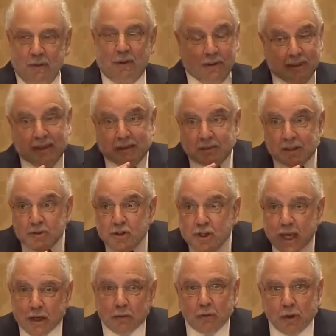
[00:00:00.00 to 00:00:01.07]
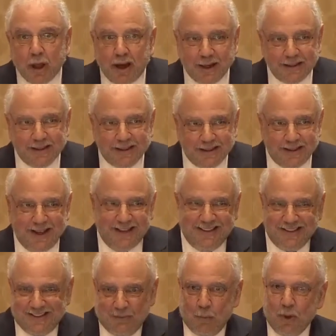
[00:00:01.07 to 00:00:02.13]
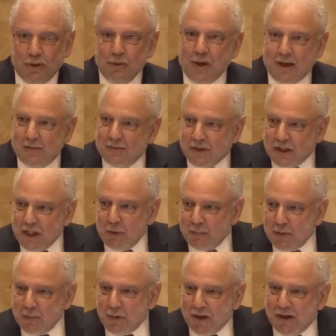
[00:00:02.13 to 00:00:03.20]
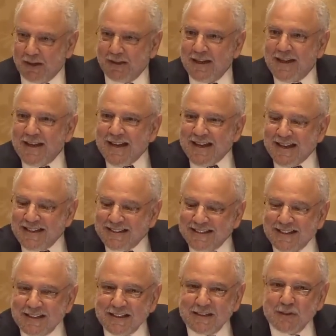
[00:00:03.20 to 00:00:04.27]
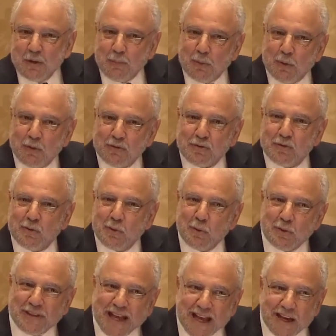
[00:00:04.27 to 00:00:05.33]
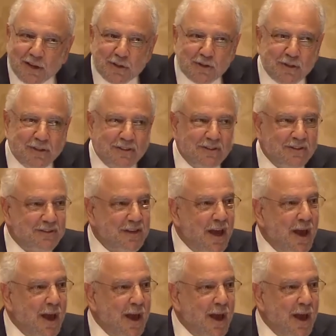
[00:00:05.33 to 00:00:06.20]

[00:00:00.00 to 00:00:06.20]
The, the general idea, and the one you have to keep in mind, is this is a person whose actions